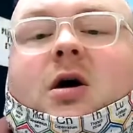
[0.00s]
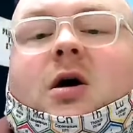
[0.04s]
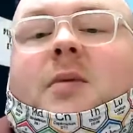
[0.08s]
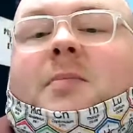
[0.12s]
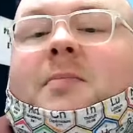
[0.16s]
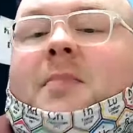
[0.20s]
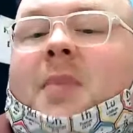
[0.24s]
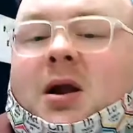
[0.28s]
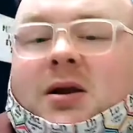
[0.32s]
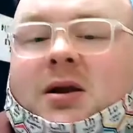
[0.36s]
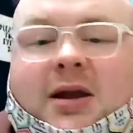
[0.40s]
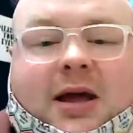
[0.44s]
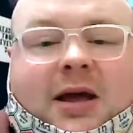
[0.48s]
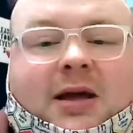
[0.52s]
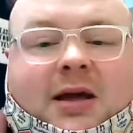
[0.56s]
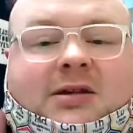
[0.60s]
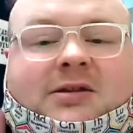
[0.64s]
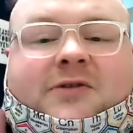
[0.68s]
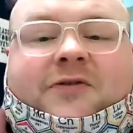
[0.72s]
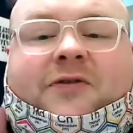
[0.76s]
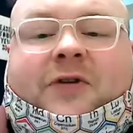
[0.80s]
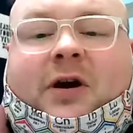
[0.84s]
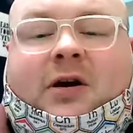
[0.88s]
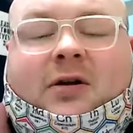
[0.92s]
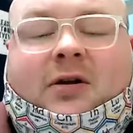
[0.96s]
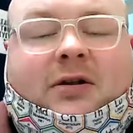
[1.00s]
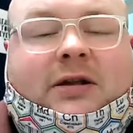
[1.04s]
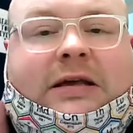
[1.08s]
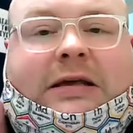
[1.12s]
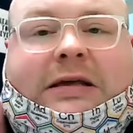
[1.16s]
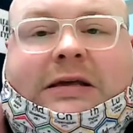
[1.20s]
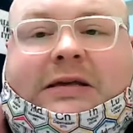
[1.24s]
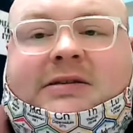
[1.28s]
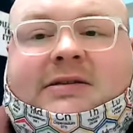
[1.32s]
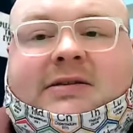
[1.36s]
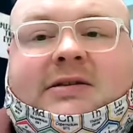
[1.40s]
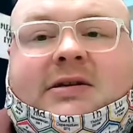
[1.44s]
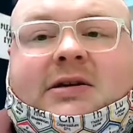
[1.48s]
Monday's fairly
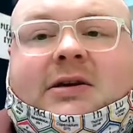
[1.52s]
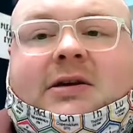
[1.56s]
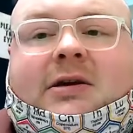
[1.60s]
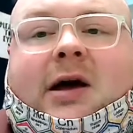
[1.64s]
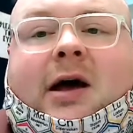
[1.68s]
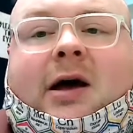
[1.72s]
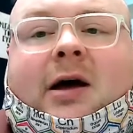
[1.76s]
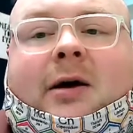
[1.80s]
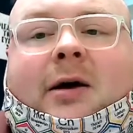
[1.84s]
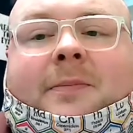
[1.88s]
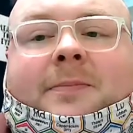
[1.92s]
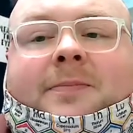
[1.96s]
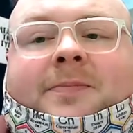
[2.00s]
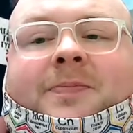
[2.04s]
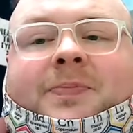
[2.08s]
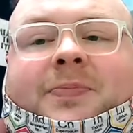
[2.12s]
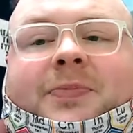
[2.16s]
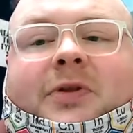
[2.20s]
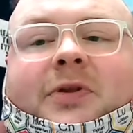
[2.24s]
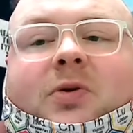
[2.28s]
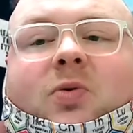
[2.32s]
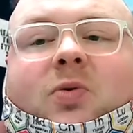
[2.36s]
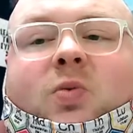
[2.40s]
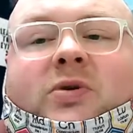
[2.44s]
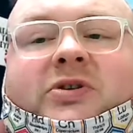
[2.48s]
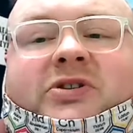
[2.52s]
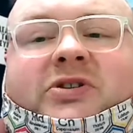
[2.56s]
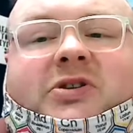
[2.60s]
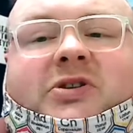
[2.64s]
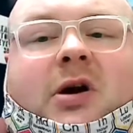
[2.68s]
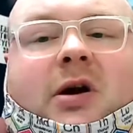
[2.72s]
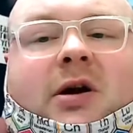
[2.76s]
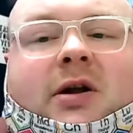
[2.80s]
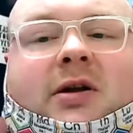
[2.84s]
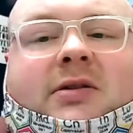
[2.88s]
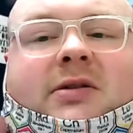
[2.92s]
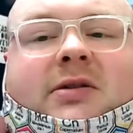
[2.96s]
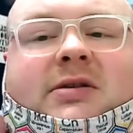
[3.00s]
easy. We're
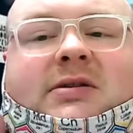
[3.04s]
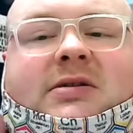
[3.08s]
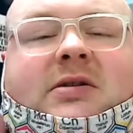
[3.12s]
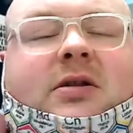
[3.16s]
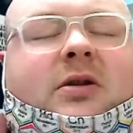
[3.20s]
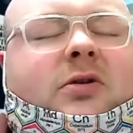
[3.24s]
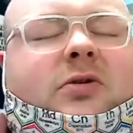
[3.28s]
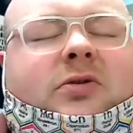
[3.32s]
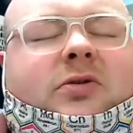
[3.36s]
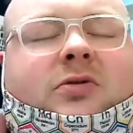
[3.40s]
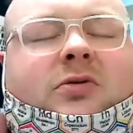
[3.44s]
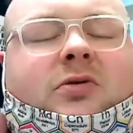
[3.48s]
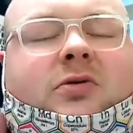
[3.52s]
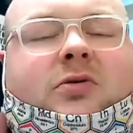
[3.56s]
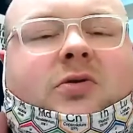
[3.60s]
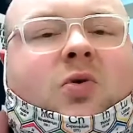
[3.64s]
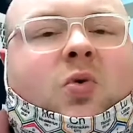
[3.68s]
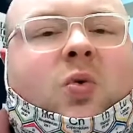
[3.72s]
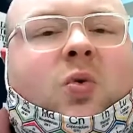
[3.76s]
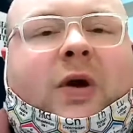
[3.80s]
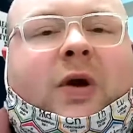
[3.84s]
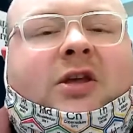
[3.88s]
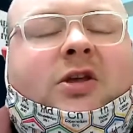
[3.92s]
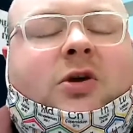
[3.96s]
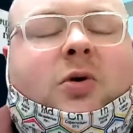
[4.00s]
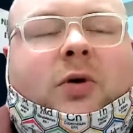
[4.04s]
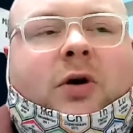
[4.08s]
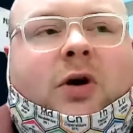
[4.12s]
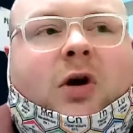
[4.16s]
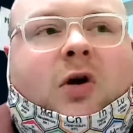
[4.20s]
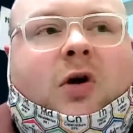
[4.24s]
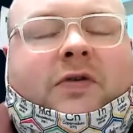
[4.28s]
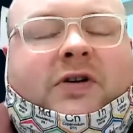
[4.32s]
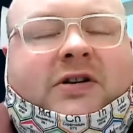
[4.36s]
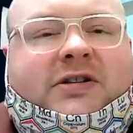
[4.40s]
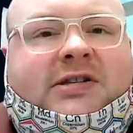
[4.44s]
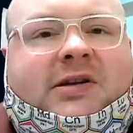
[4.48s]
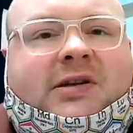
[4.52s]
starting this little quick unit
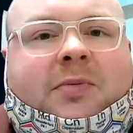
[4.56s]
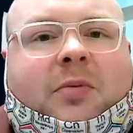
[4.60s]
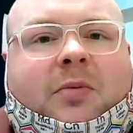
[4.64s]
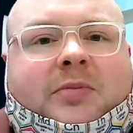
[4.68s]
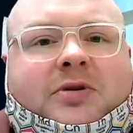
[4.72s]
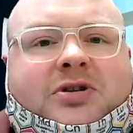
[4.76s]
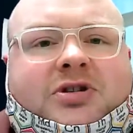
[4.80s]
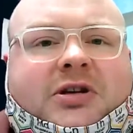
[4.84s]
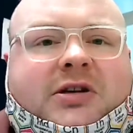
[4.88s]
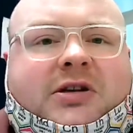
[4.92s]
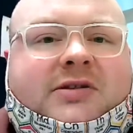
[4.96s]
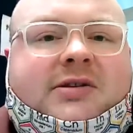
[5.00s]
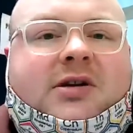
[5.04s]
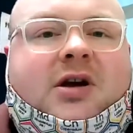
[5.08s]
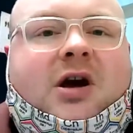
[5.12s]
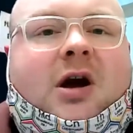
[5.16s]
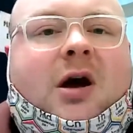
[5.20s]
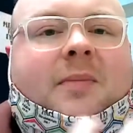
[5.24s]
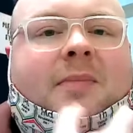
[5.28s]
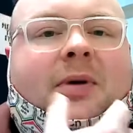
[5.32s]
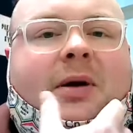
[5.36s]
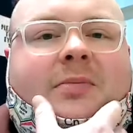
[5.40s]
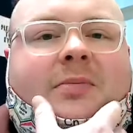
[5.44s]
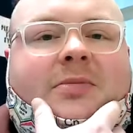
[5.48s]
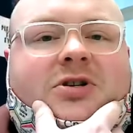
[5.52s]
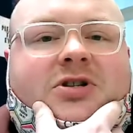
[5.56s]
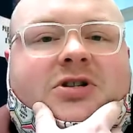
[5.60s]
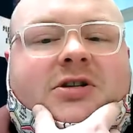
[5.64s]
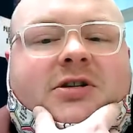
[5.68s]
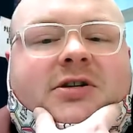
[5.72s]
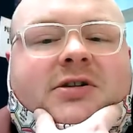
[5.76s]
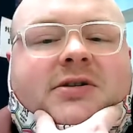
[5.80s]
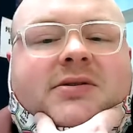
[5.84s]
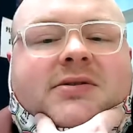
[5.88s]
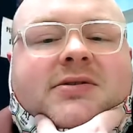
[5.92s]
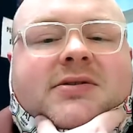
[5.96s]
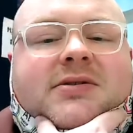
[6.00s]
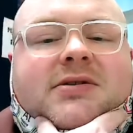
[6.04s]
over simple machines and compound
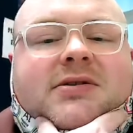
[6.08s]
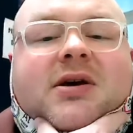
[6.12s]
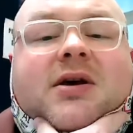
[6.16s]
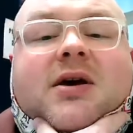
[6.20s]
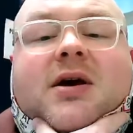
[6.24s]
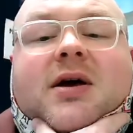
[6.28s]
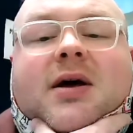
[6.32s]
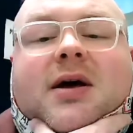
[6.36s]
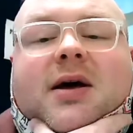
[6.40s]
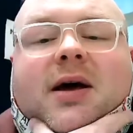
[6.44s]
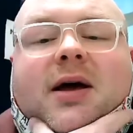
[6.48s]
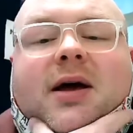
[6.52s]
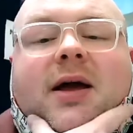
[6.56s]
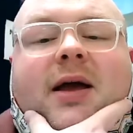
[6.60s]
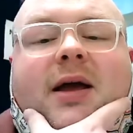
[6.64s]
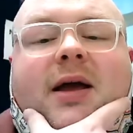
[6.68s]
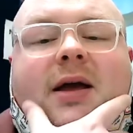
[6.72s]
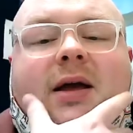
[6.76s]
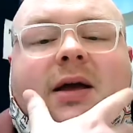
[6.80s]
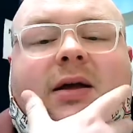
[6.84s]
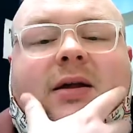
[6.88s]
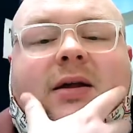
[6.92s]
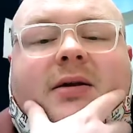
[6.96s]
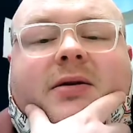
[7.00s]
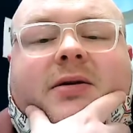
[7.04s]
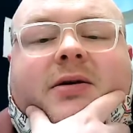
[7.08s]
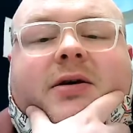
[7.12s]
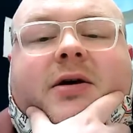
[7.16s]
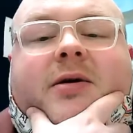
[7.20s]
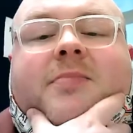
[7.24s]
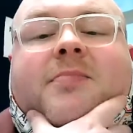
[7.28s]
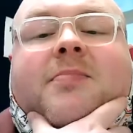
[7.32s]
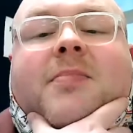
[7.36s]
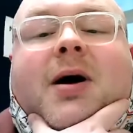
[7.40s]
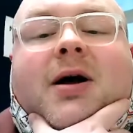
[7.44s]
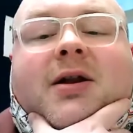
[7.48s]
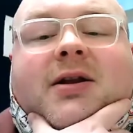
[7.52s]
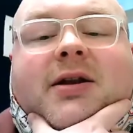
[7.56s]
machines. And
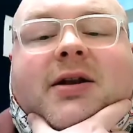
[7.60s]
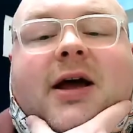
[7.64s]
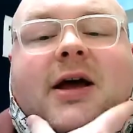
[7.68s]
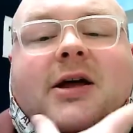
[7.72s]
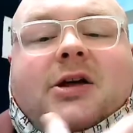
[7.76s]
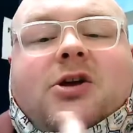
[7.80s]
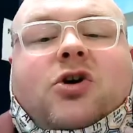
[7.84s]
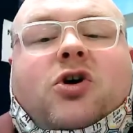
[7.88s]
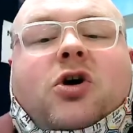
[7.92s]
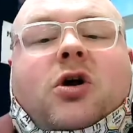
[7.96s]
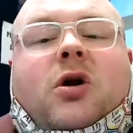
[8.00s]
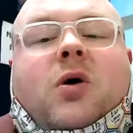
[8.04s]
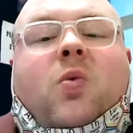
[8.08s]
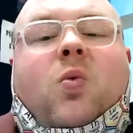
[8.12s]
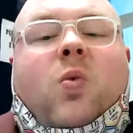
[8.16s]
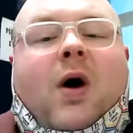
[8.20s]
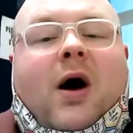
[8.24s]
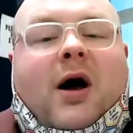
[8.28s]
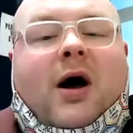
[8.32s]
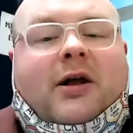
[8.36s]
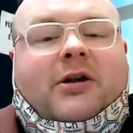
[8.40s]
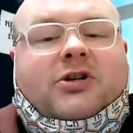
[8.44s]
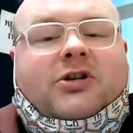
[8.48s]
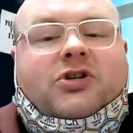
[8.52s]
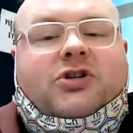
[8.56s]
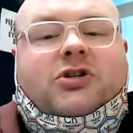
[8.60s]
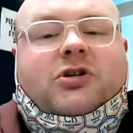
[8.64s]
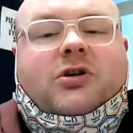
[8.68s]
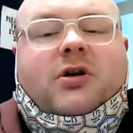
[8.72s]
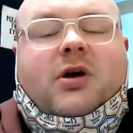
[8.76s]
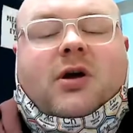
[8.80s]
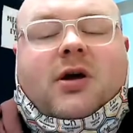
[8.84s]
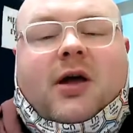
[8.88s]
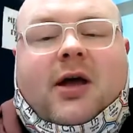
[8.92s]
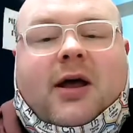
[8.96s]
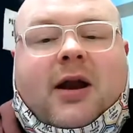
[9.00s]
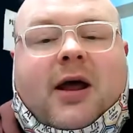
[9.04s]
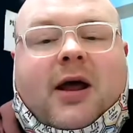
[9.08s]
Monday, you're going to watch
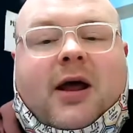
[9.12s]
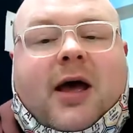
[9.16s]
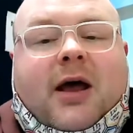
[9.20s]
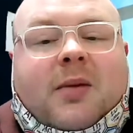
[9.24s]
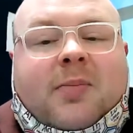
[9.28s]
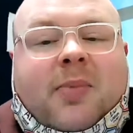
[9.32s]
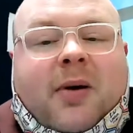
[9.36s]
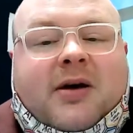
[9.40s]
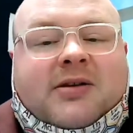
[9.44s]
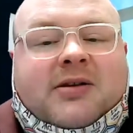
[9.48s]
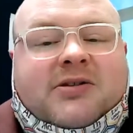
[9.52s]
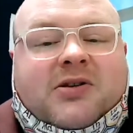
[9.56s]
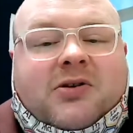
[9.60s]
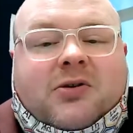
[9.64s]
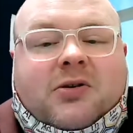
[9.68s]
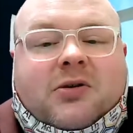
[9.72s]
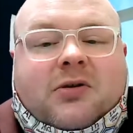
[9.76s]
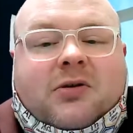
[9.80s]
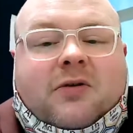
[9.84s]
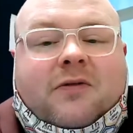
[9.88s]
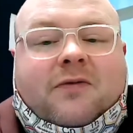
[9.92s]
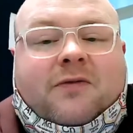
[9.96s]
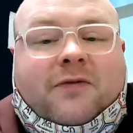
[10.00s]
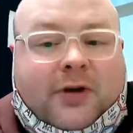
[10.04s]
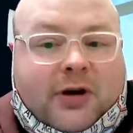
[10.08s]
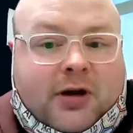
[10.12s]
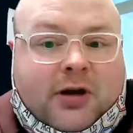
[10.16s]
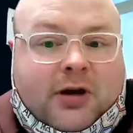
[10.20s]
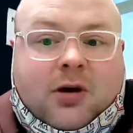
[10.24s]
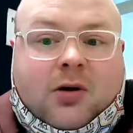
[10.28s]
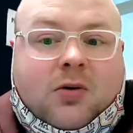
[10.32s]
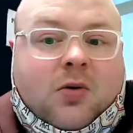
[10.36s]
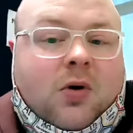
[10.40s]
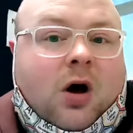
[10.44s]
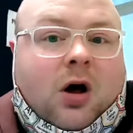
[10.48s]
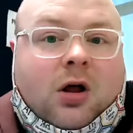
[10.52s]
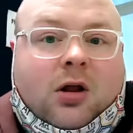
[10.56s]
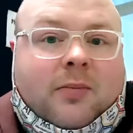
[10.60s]
an Edpuzzle
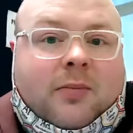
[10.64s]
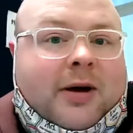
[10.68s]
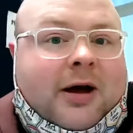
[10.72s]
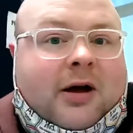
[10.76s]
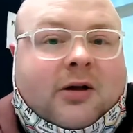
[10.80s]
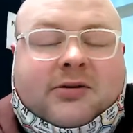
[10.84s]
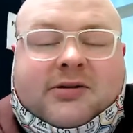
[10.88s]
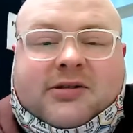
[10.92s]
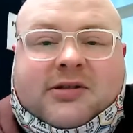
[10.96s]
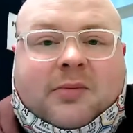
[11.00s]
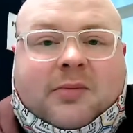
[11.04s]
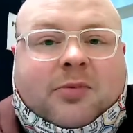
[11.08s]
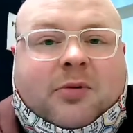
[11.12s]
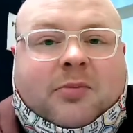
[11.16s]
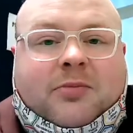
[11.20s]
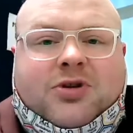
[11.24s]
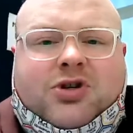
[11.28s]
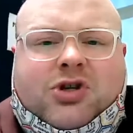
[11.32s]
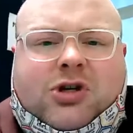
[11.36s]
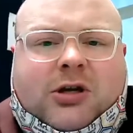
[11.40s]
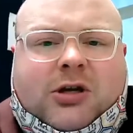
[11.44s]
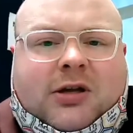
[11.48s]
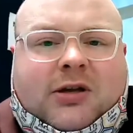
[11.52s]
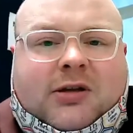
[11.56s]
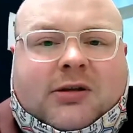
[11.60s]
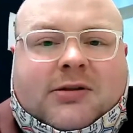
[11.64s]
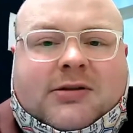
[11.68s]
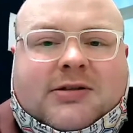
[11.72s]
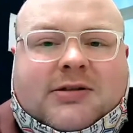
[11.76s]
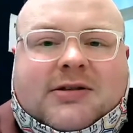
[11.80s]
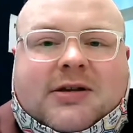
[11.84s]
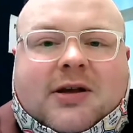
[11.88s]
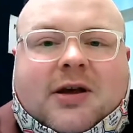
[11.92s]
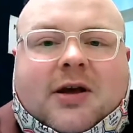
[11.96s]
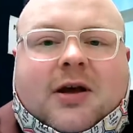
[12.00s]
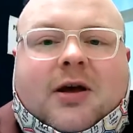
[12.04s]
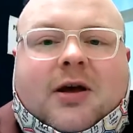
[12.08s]
video all about simple machines.